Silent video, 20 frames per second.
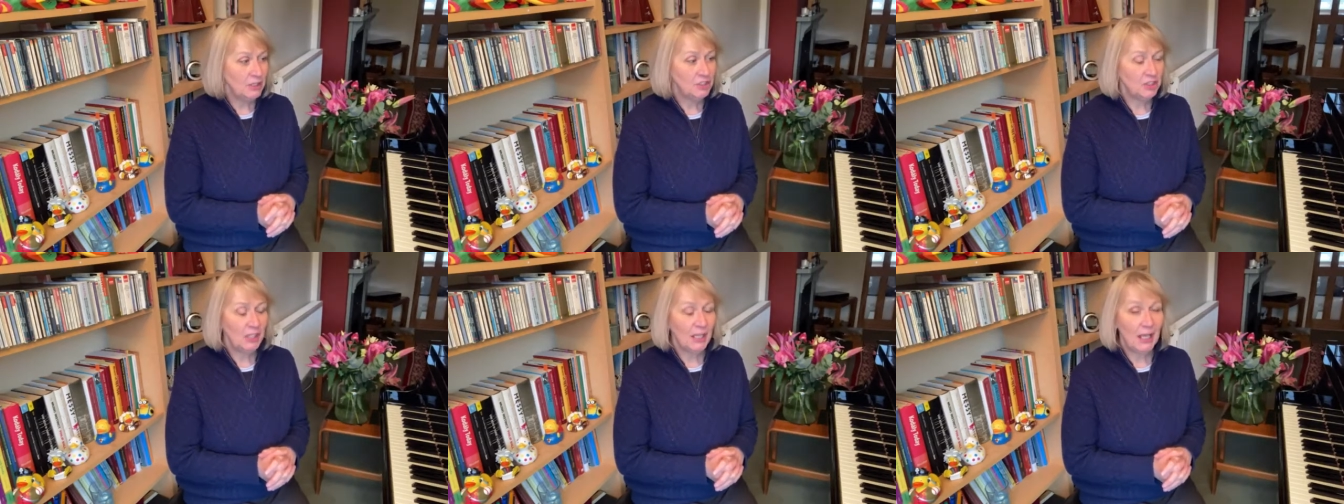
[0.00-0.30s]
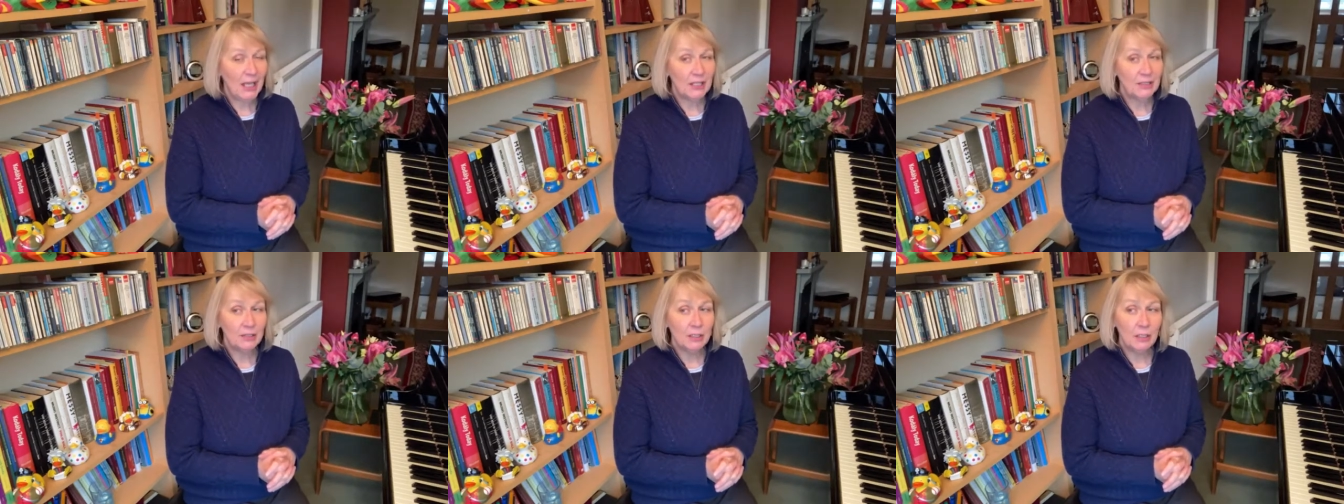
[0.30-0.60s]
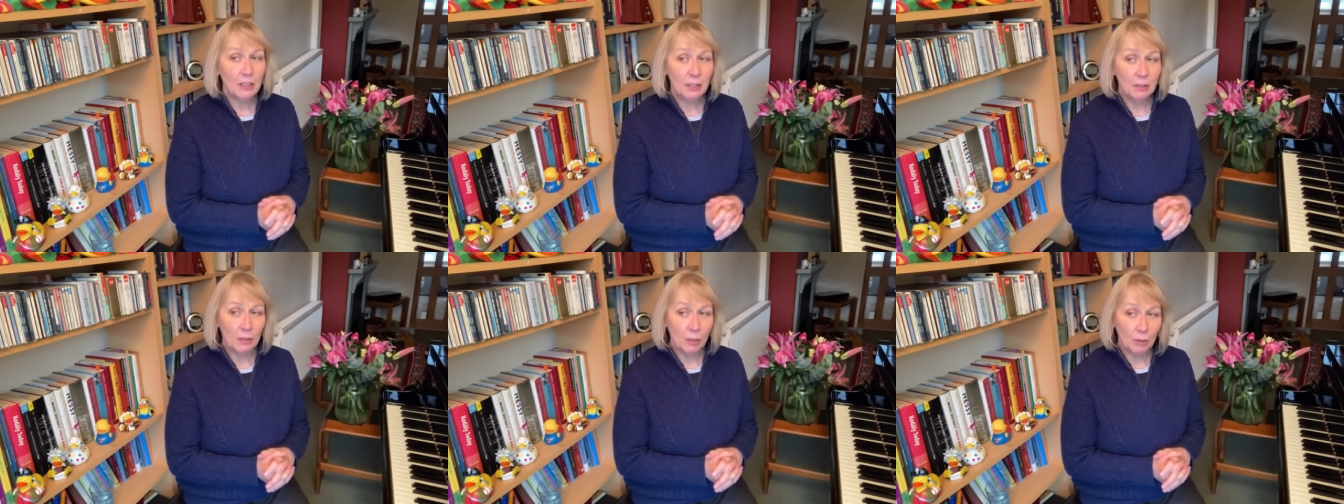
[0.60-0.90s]
She had
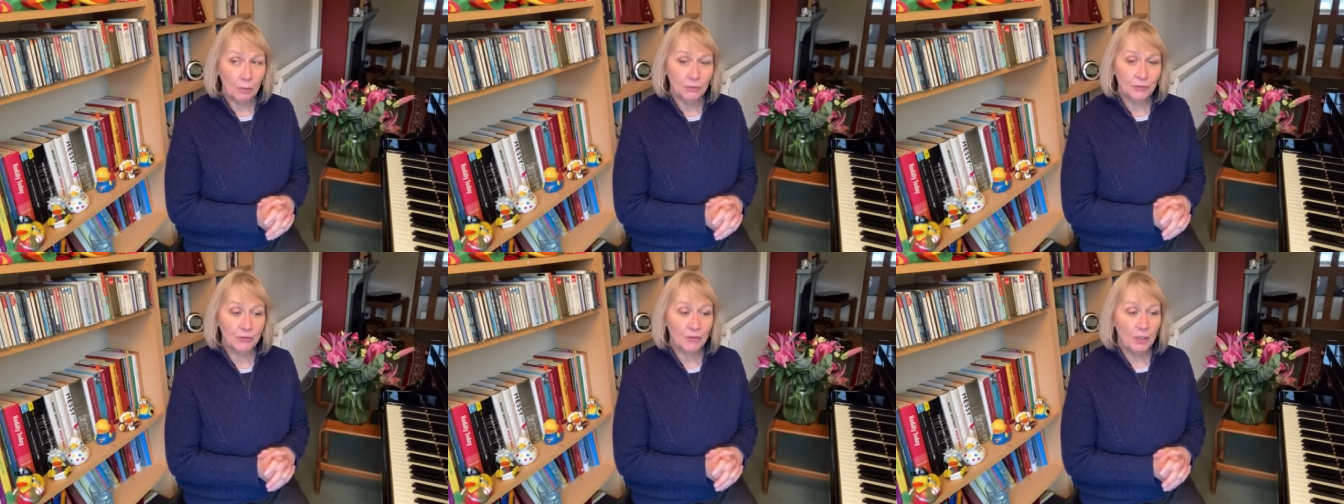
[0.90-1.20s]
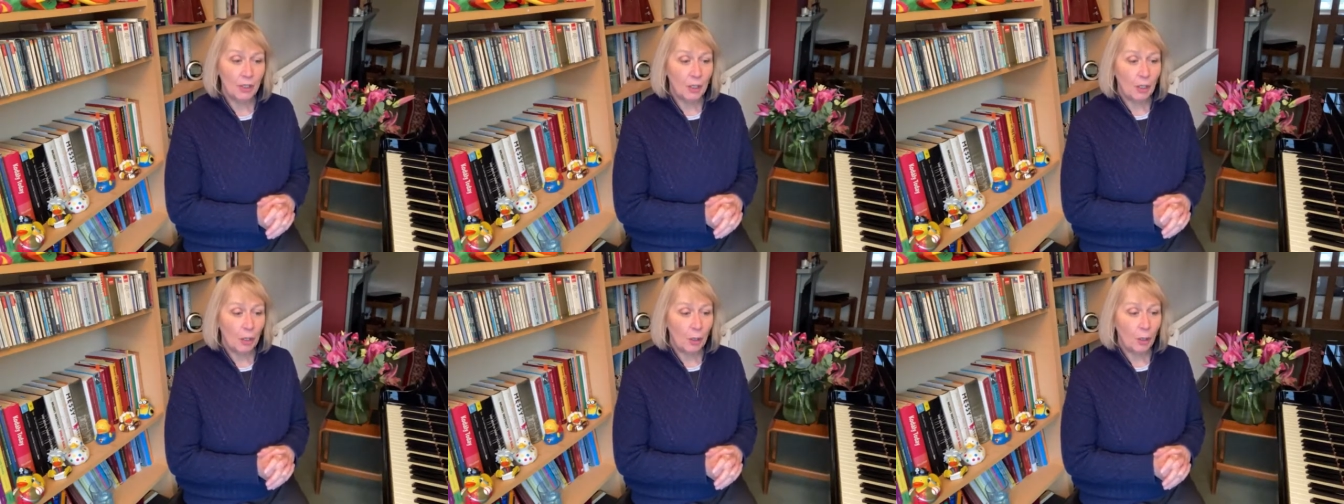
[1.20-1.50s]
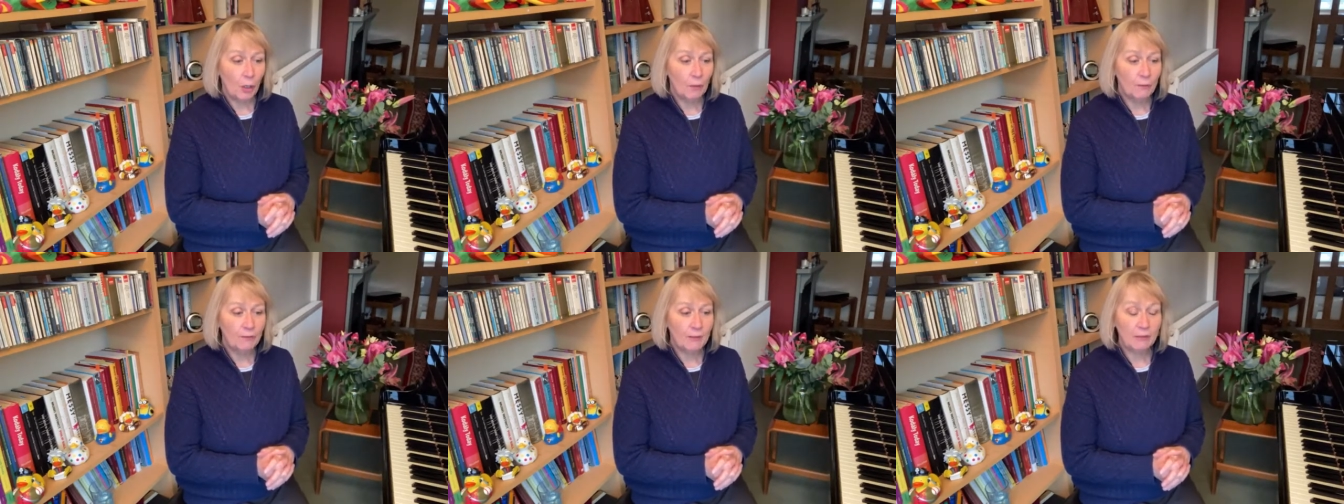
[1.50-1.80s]
a lot
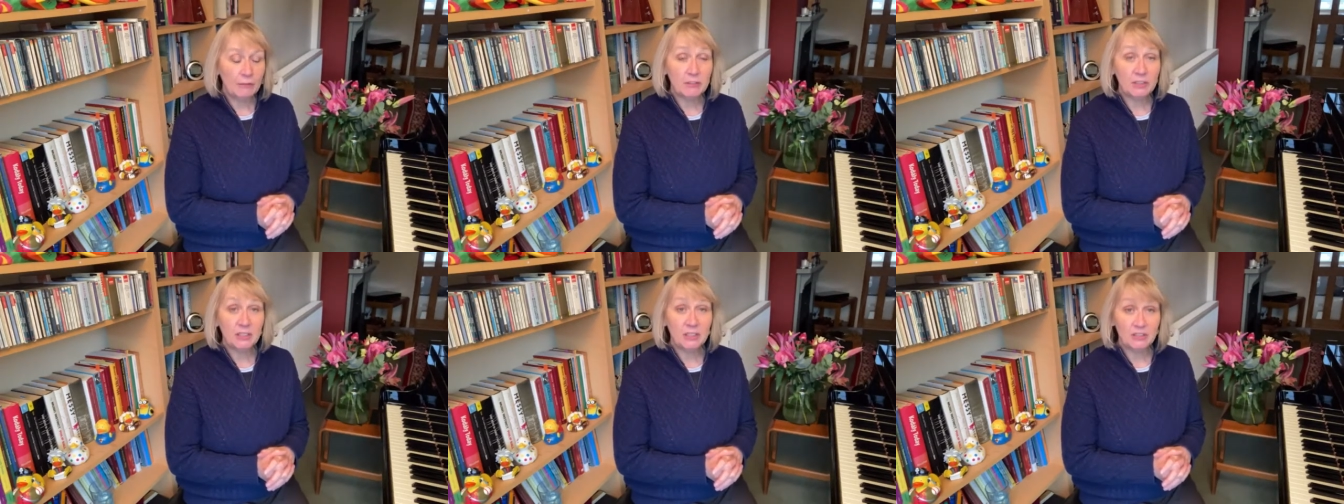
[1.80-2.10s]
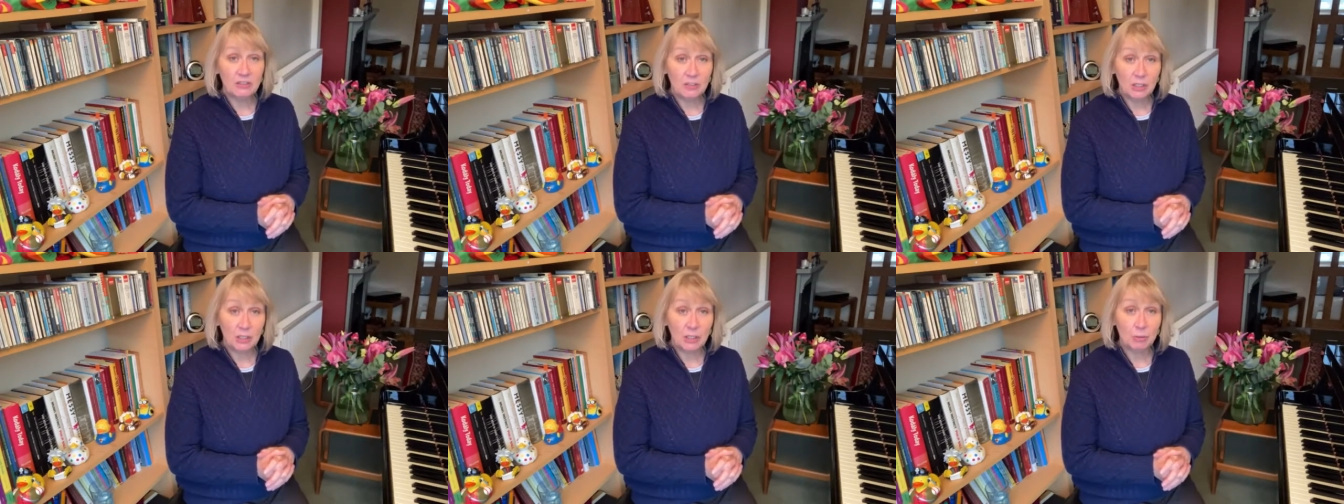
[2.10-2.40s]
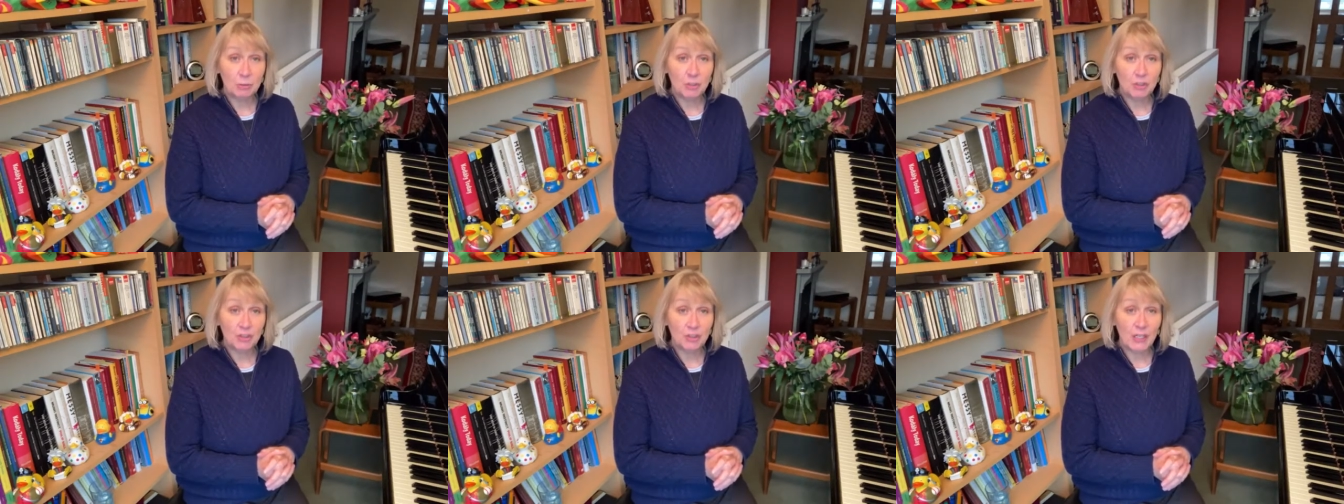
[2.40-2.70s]
are very
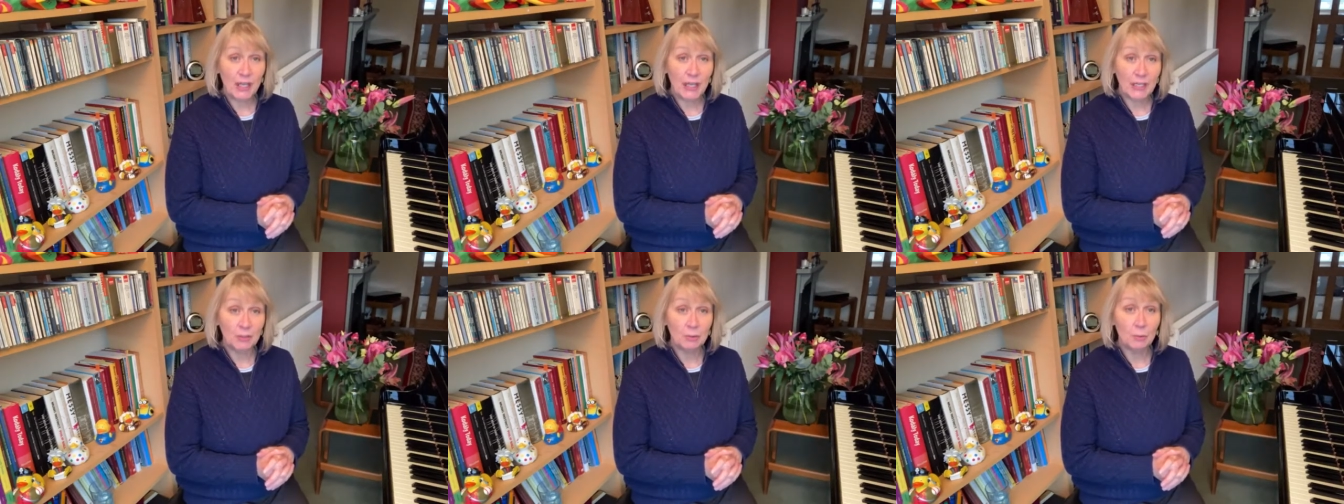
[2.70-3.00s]
distinguished